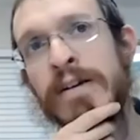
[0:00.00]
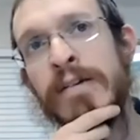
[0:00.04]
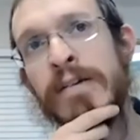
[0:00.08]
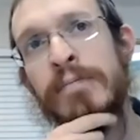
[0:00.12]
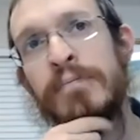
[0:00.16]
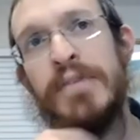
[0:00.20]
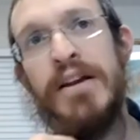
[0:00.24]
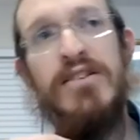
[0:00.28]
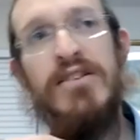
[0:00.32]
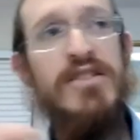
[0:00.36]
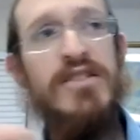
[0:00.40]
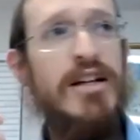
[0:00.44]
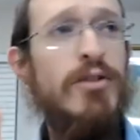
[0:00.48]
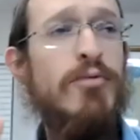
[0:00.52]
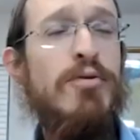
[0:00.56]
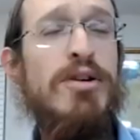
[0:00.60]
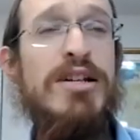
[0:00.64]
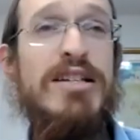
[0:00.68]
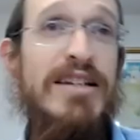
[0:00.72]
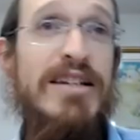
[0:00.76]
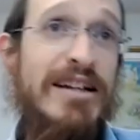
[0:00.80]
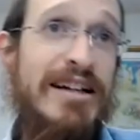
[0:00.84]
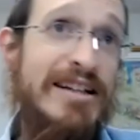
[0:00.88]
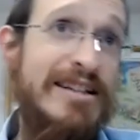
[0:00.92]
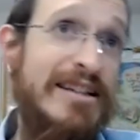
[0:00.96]
And so here we
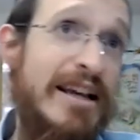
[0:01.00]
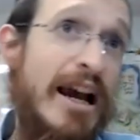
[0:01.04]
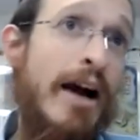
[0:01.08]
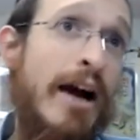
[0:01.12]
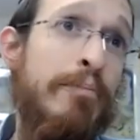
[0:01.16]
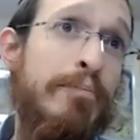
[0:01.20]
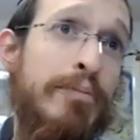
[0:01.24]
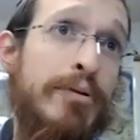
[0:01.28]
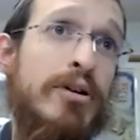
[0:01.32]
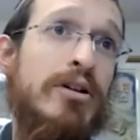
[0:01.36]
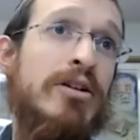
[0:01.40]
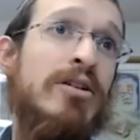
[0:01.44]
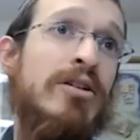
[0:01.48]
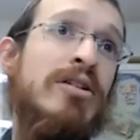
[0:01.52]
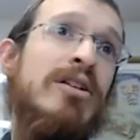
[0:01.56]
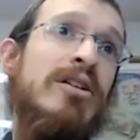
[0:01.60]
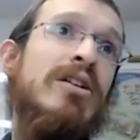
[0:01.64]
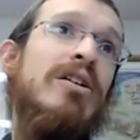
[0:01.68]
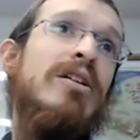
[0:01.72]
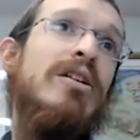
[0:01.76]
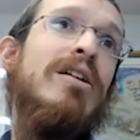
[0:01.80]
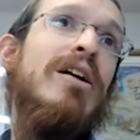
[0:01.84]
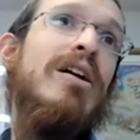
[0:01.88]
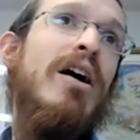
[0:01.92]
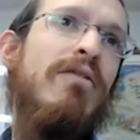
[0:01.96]
see an example
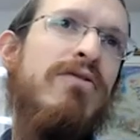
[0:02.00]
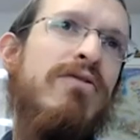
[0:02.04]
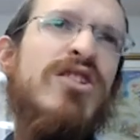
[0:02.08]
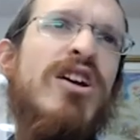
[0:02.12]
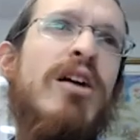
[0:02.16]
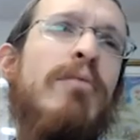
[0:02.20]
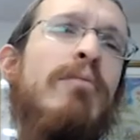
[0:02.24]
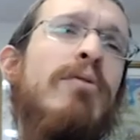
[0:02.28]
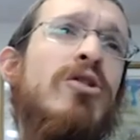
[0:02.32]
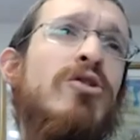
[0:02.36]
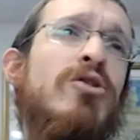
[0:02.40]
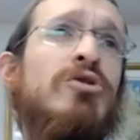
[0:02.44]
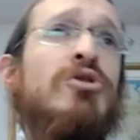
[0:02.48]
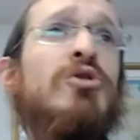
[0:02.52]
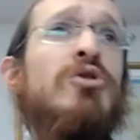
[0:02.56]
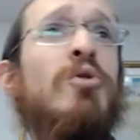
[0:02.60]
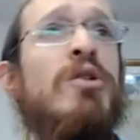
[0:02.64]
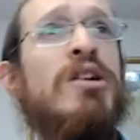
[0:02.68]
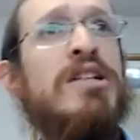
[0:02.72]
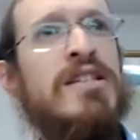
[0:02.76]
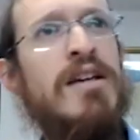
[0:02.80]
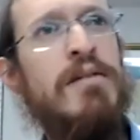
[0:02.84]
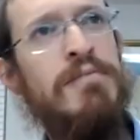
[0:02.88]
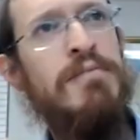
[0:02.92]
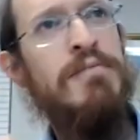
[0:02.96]
of someone who's
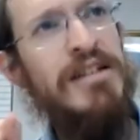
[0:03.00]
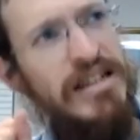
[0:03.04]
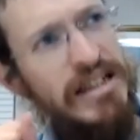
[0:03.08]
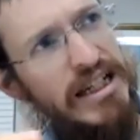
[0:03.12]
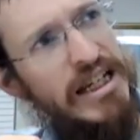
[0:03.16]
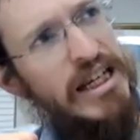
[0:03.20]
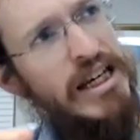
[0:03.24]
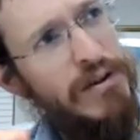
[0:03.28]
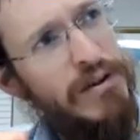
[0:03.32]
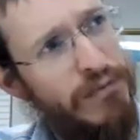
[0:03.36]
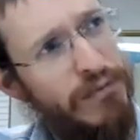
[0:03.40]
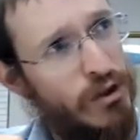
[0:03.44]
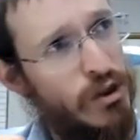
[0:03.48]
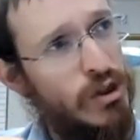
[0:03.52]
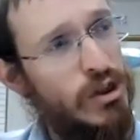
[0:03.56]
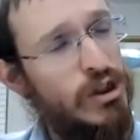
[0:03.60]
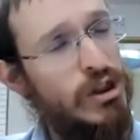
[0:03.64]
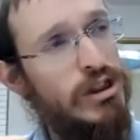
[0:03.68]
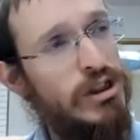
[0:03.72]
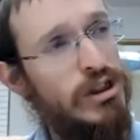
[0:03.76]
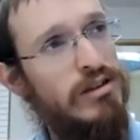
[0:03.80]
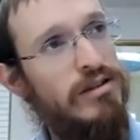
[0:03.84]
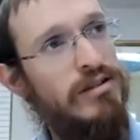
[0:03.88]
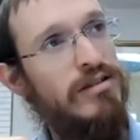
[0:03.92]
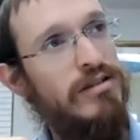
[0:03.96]
doing something
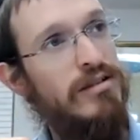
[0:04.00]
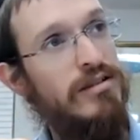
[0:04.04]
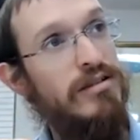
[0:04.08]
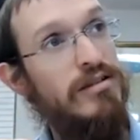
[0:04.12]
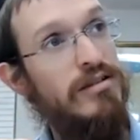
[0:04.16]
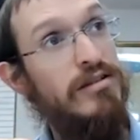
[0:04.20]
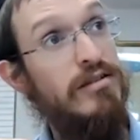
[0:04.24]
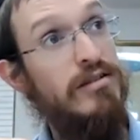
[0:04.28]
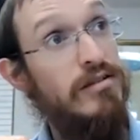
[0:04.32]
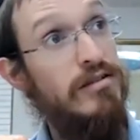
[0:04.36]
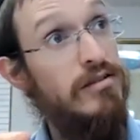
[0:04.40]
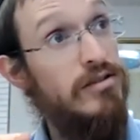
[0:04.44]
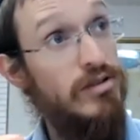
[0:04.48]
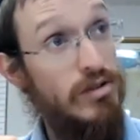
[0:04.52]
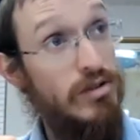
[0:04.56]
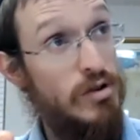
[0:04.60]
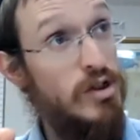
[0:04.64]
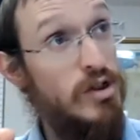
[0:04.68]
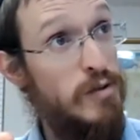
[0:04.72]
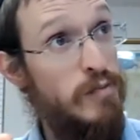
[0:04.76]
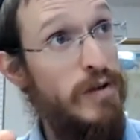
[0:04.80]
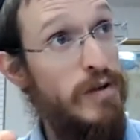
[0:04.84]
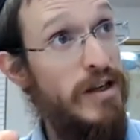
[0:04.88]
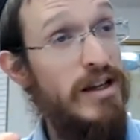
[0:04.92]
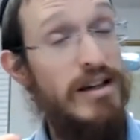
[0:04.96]
evil, so to
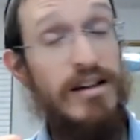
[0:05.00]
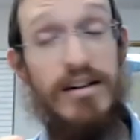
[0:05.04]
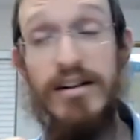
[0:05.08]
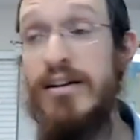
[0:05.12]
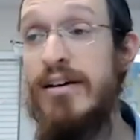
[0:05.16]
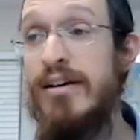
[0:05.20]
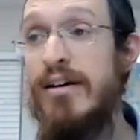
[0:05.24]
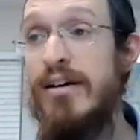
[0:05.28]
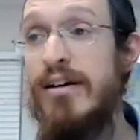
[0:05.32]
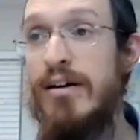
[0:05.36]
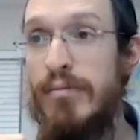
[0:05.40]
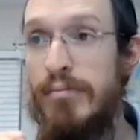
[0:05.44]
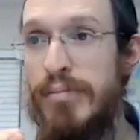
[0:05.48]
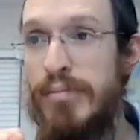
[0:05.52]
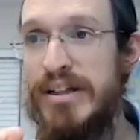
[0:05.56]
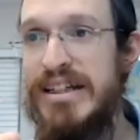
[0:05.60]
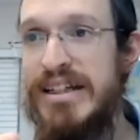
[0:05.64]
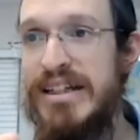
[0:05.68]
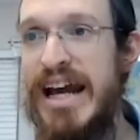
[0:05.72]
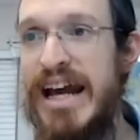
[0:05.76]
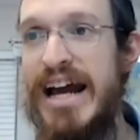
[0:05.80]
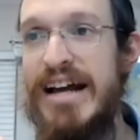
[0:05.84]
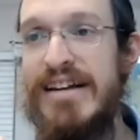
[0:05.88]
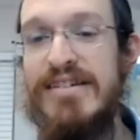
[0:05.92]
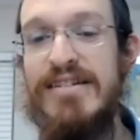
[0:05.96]
speak, but
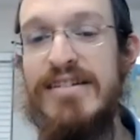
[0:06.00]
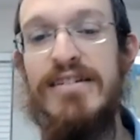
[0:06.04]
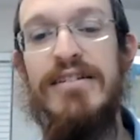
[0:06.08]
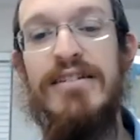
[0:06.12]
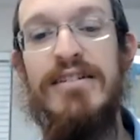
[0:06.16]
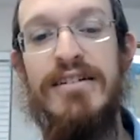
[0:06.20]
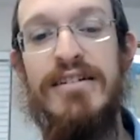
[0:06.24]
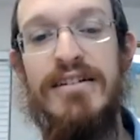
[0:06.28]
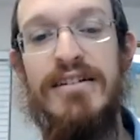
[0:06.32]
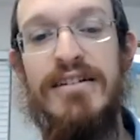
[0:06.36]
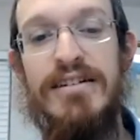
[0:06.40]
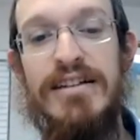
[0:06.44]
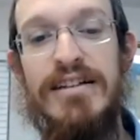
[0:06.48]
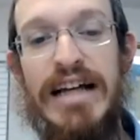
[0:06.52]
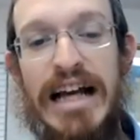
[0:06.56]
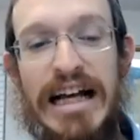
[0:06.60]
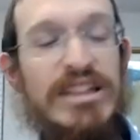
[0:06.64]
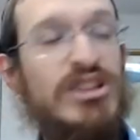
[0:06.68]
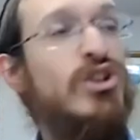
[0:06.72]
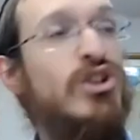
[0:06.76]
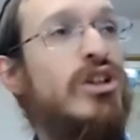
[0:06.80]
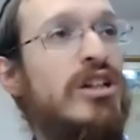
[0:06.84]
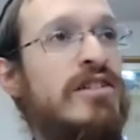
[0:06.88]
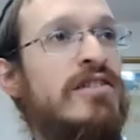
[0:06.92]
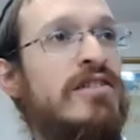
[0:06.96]
yet has
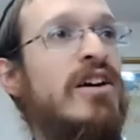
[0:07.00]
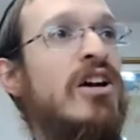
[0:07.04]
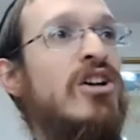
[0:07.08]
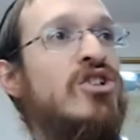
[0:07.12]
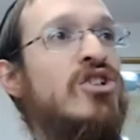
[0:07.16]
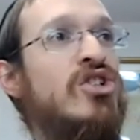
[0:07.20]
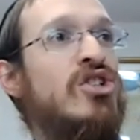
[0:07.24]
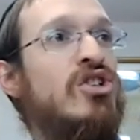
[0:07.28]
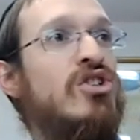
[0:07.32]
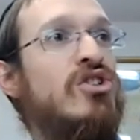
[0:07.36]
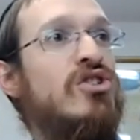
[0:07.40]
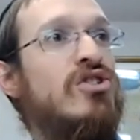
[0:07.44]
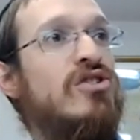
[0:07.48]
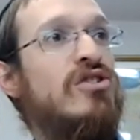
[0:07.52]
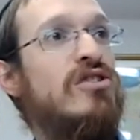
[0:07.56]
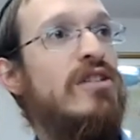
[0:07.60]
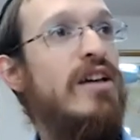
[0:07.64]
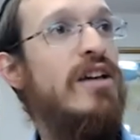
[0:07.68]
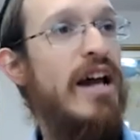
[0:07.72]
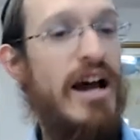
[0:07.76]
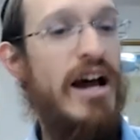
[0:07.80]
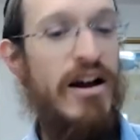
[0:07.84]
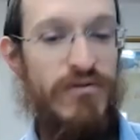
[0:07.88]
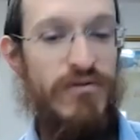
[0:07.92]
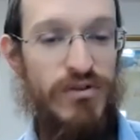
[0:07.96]
good intentions. They
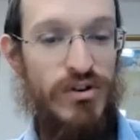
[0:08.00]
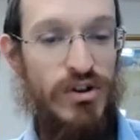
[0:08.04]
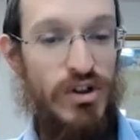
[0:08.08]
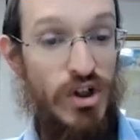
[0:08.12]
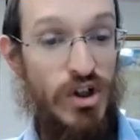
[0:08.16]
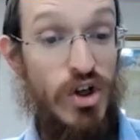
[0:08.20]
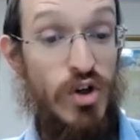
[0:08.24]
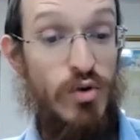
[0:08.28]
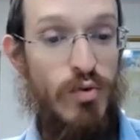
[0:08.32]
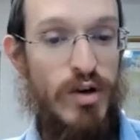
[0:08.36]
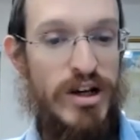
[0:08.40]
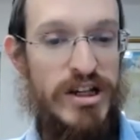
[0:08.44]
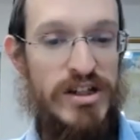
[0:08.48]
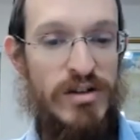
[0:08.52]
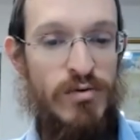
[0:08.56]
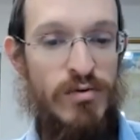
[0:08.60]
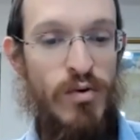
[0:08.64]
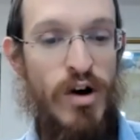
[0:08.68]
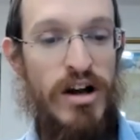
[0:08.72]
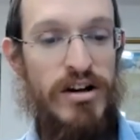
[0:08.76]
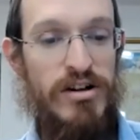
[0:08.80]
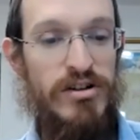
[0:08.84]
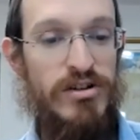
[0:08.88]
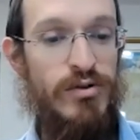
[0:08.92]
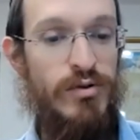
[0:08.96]
have a good reason
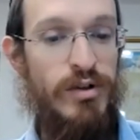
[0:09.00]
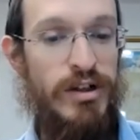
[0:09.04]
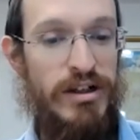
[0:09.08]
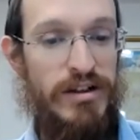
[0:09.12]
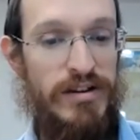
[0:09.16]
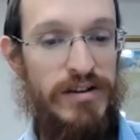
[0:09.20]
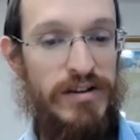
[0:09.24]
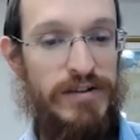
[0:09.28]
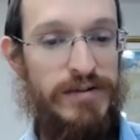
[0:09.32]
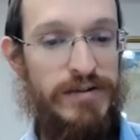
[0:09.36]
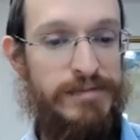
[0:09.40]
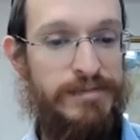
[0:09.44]
why they're doing it.